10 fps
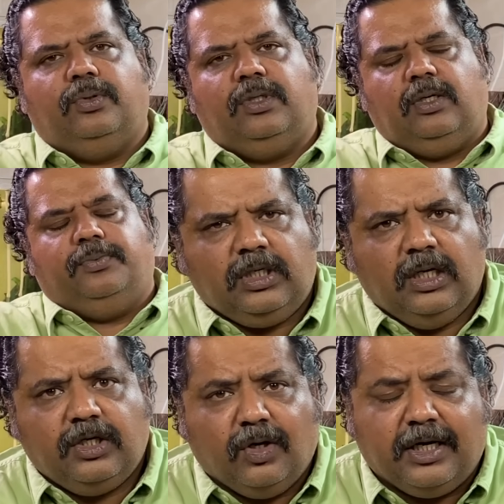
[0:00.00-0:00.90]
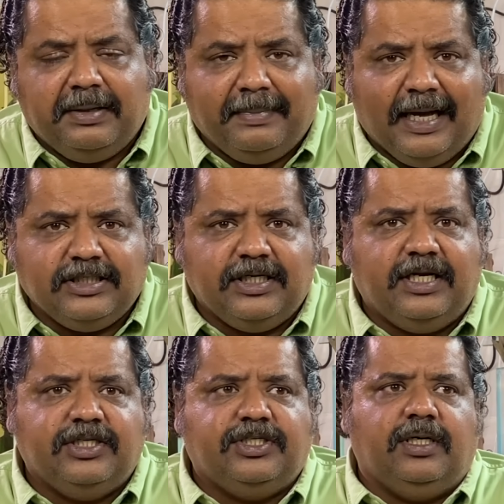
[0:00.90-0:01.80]
Now, your
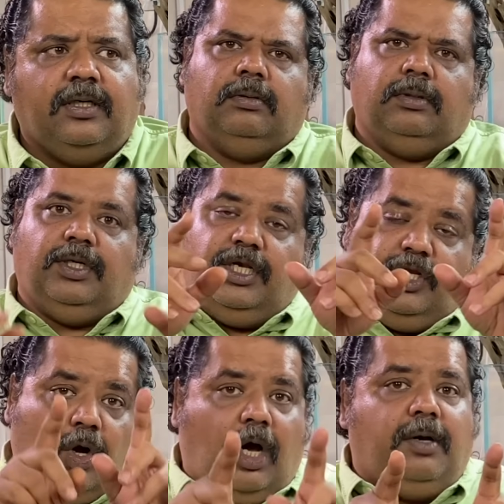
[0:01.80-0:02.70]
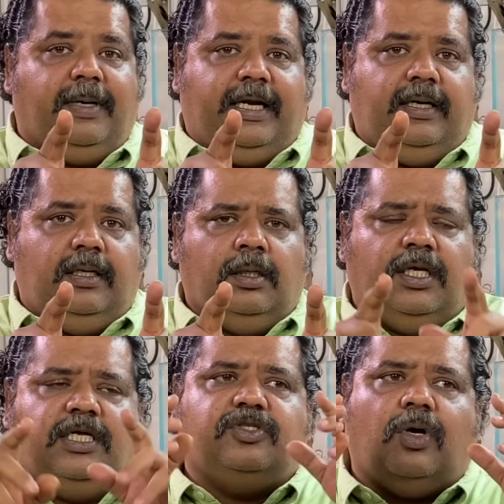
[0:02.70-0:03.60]
imagination in your mind
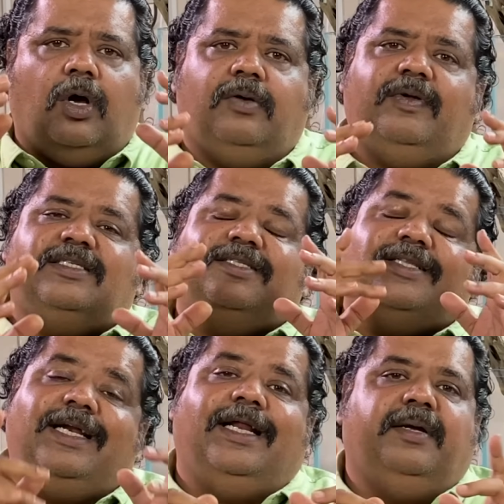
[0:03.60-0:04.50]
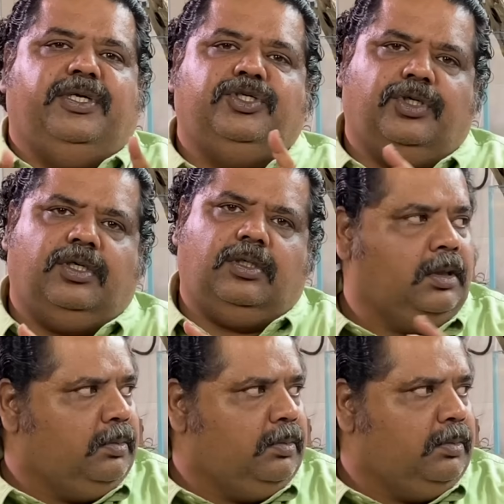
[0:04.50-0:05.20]
is always 3-dimensional.